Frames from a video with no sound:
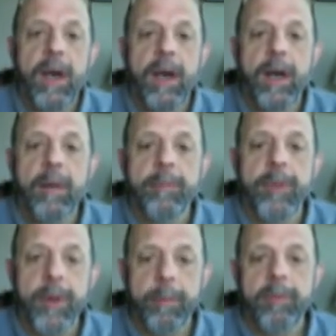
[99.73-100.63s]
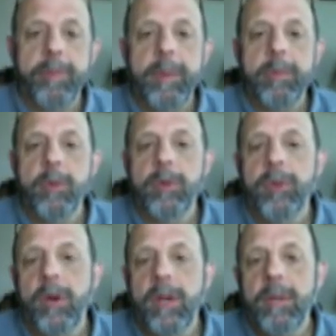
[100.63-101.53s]
The number of people who are
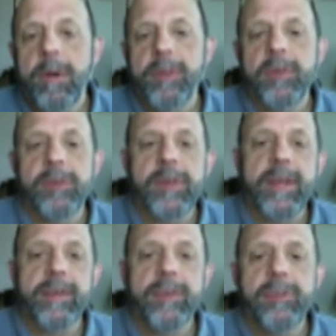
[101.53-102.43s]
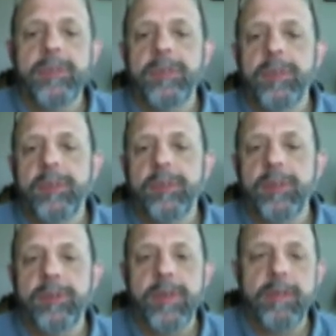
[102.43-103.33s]
talking about this, again, this is
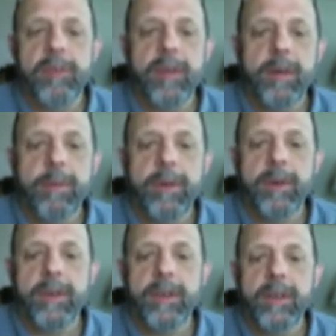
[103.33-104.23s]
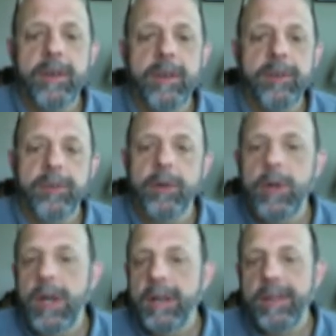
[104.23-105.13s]
a 7-day period here, and
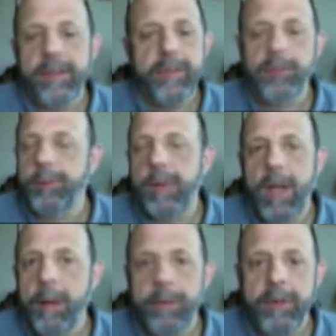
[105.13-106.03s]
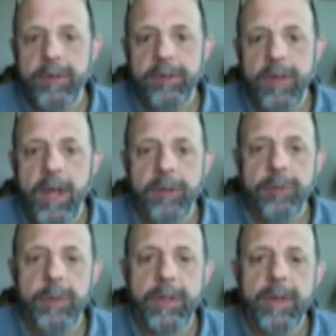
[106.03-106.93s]
so nothing's been happening this
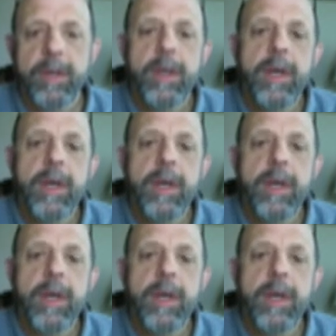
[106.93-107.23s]
last week.